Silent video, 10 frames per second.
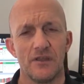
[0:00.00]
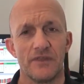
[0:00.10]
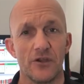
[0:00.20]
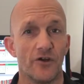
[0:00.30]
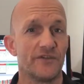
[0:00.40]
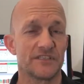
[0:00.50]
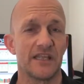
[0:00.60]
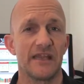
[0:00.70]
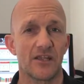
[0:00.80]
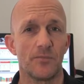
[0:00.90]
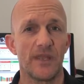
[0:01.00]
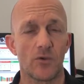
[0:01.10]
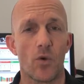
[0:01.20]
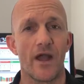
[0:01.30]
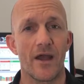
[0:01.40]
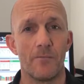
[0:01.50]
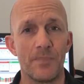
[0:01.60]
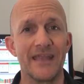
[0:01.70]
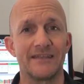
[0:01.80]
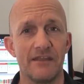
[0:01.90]
then obviously there can be quite a
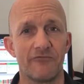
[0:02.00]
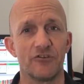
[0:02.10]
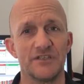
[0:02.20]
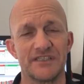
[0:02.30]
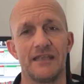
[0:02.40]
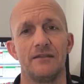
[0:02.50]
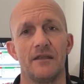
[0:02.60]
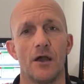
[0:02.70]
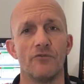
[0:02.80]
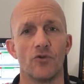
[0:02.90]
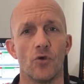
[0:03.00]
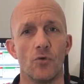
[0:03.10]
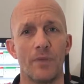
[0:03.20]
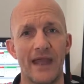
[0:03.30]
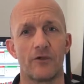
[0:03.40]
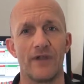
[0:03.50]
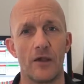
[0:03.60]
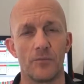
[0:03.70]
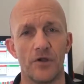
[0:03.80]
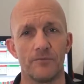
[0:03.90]
big difference in overall power
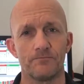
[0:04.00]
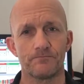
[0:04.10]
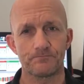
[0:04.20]
output.